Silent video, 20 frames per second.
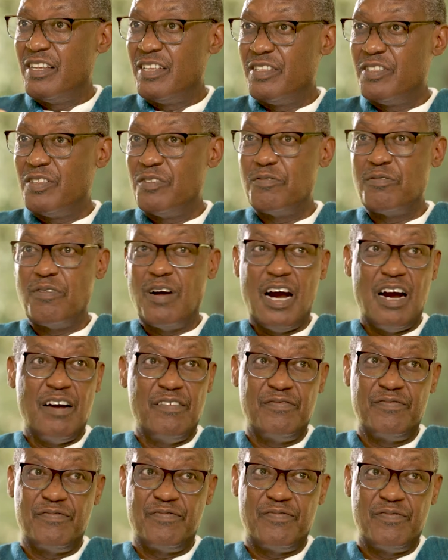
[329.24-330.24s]
they will
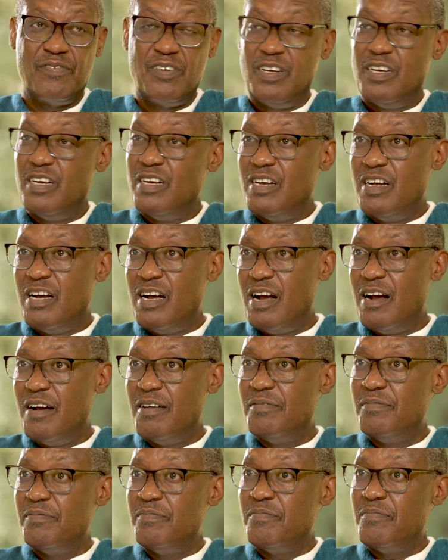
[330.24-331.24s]
have
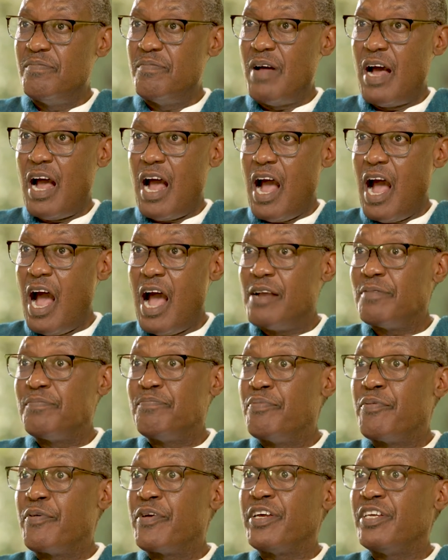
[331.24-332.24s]

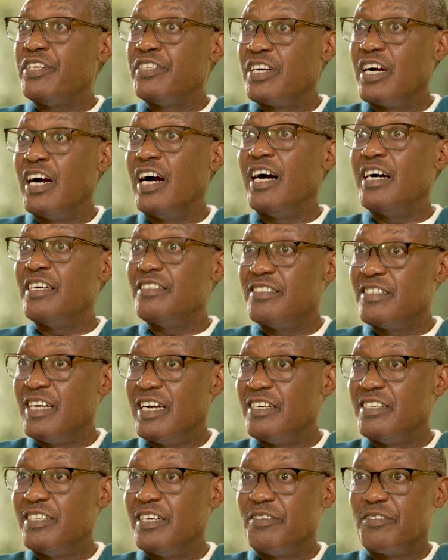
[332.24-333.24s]
hybrid cars,
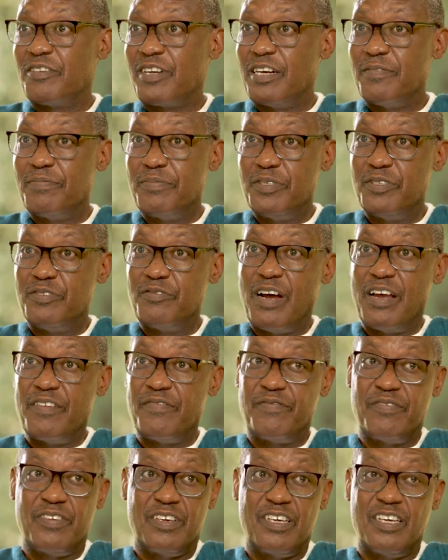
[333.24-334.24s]
and they're not going to be
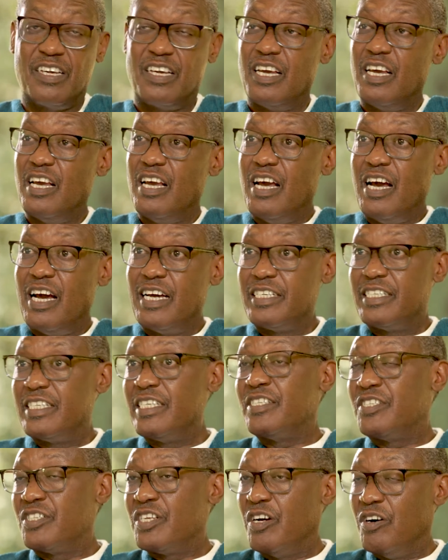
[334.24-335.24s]
driving
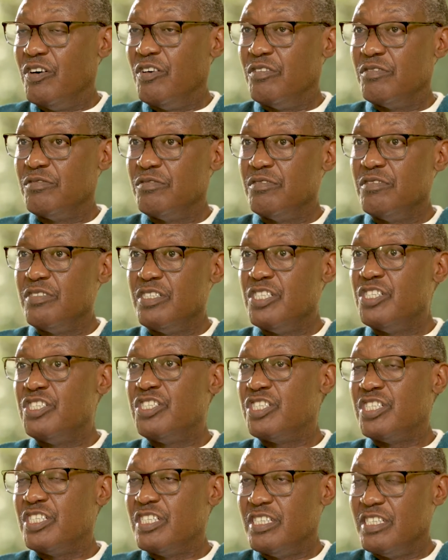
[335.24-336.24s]
diesel
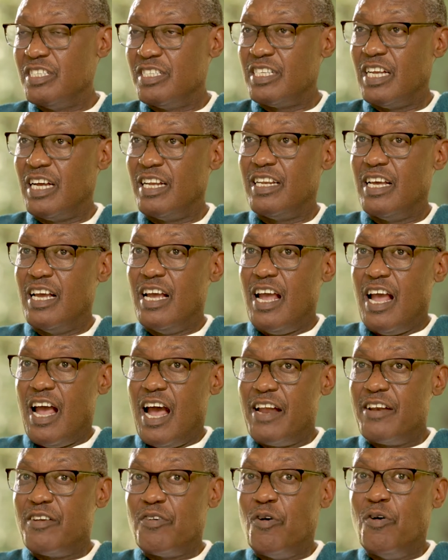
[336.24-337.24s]
engines,
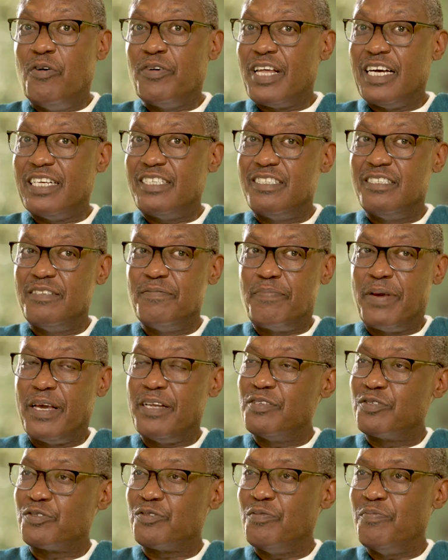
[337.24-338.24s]
and all that
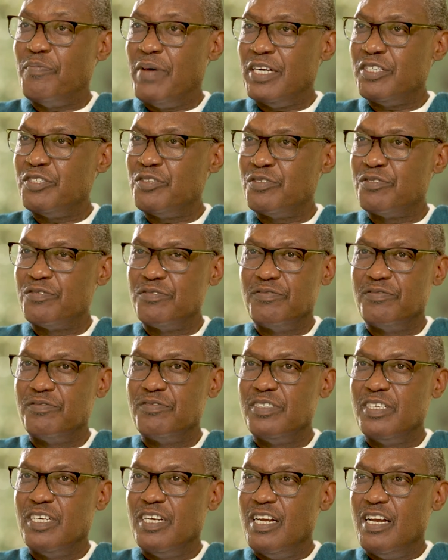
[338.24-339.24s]
depends so much
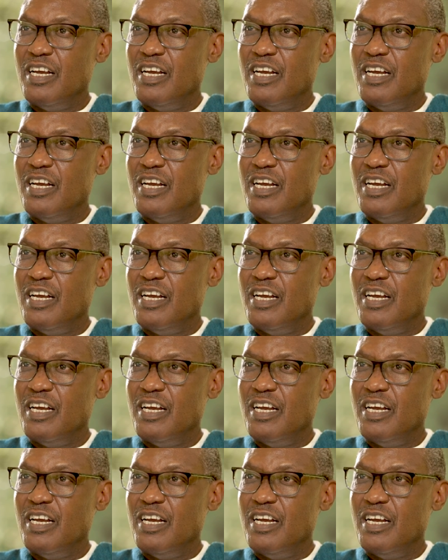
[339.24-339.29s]
on